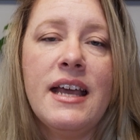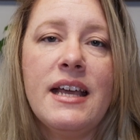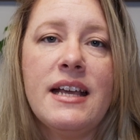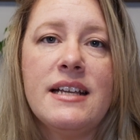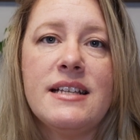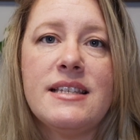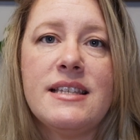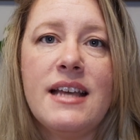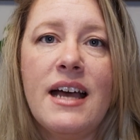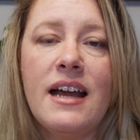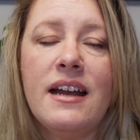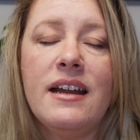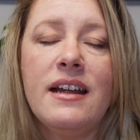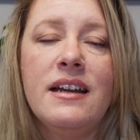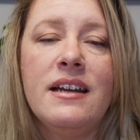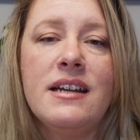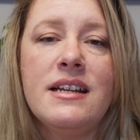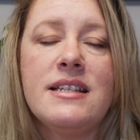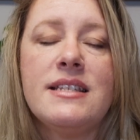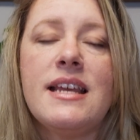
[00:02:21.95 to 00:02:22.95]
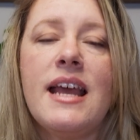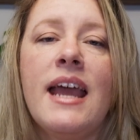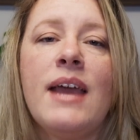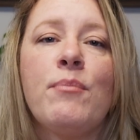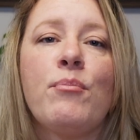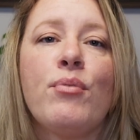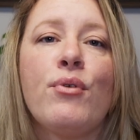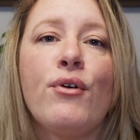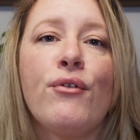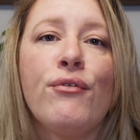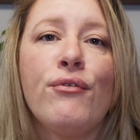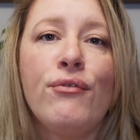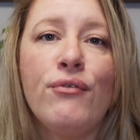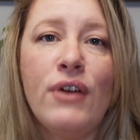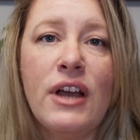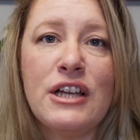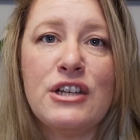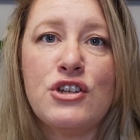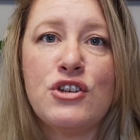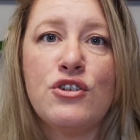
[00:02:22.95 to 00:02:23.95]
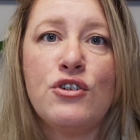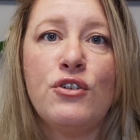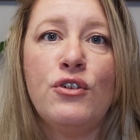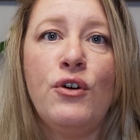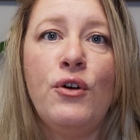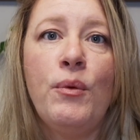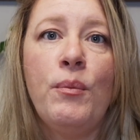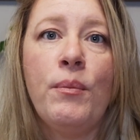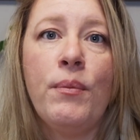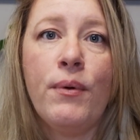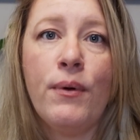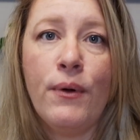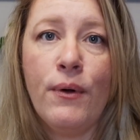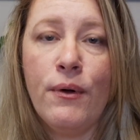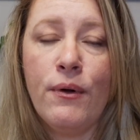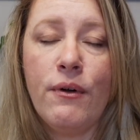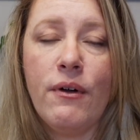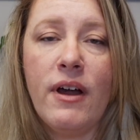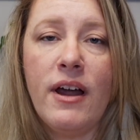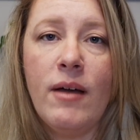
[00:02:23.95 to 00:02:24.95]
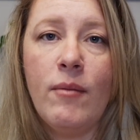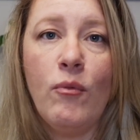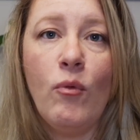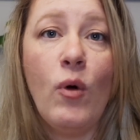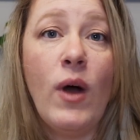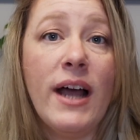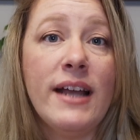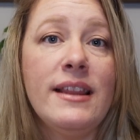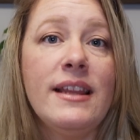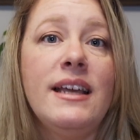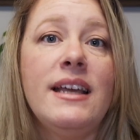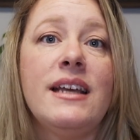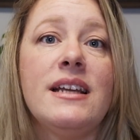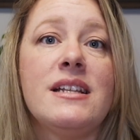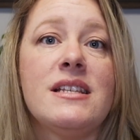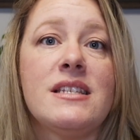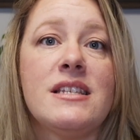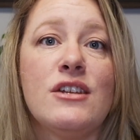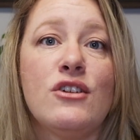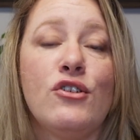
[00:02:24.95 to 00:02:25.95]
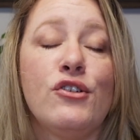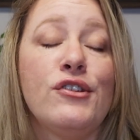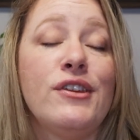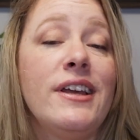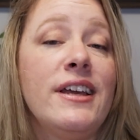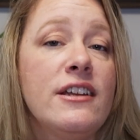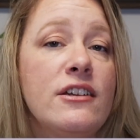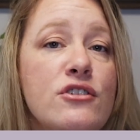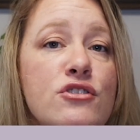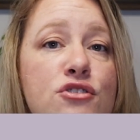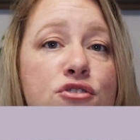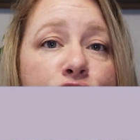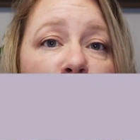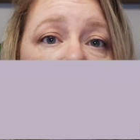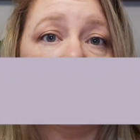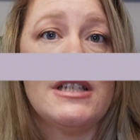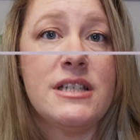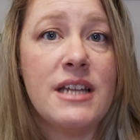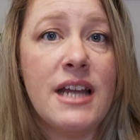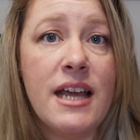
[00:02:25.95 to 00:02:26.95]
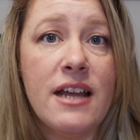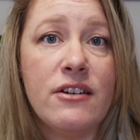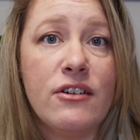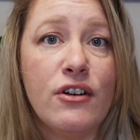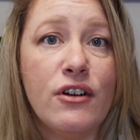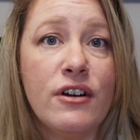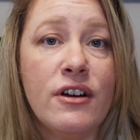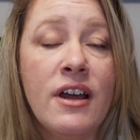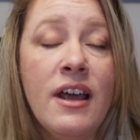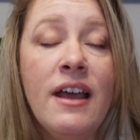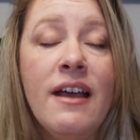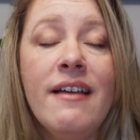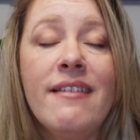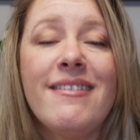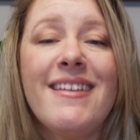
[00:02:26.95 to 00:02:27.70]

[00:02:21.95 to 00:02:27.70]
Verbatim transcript: is that it is a professional program, widely considered the industry standard,